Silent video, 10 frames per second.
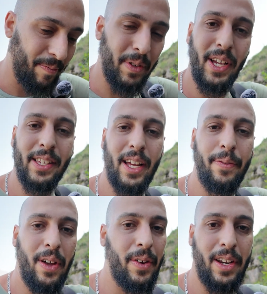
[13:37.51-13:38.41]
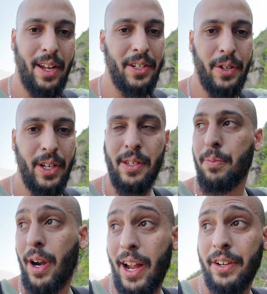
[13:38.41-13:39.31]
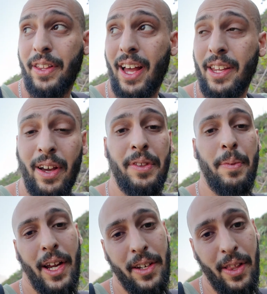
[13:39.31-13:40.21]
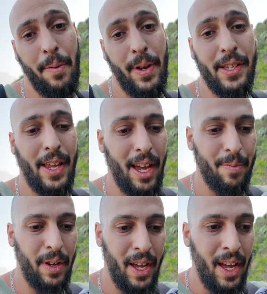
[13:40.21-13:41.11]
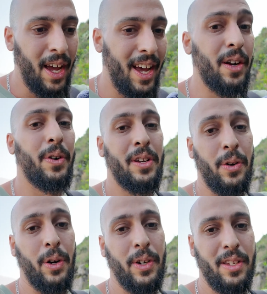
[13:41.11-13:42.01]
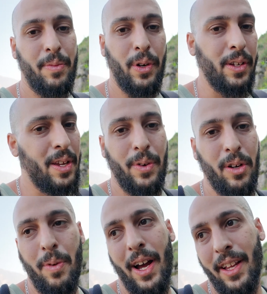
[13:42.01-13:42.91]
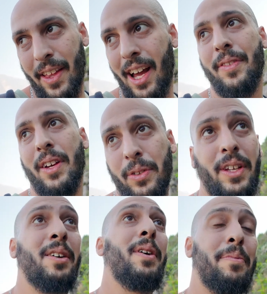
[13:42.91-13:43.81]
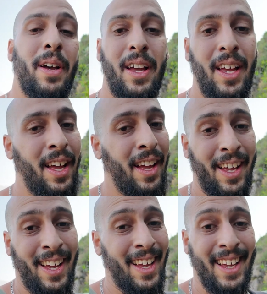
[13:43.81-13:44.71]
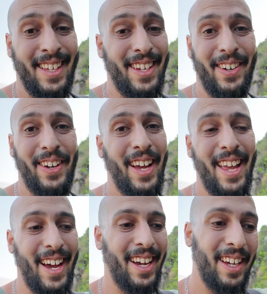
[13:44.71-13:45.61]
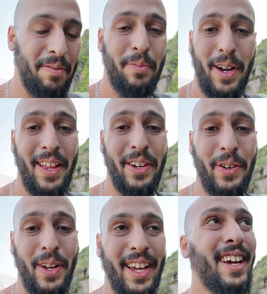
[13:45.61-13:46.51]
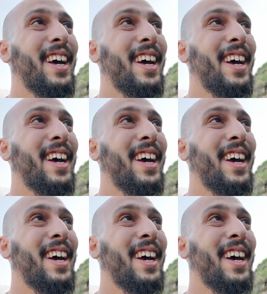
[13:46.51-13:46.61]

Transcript: Besides that, if you have any injuries prior to that, you have to make it to that base camp in order to request a mule, because they won't go back. They have to only come up. So yeah, pray that you're okay.